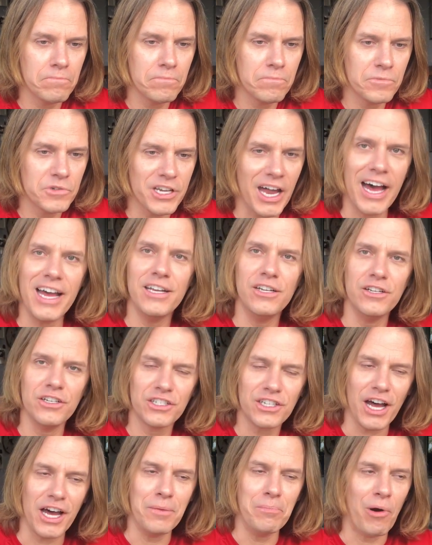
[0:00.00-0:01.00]

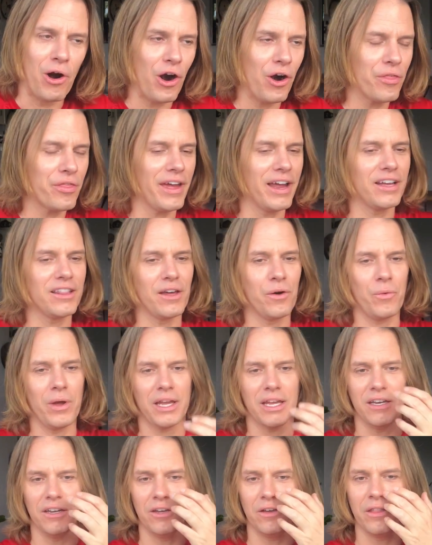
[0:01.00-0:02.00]
sidebar thing that we
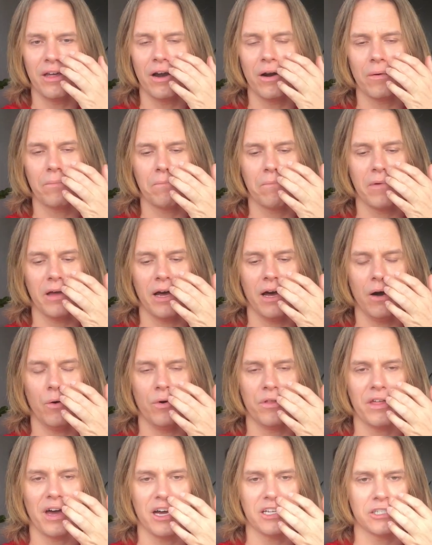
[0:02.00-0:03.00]
can do there with
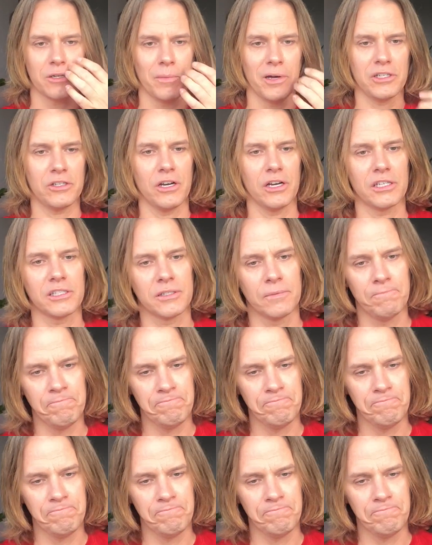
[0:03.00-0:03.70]
isometrics.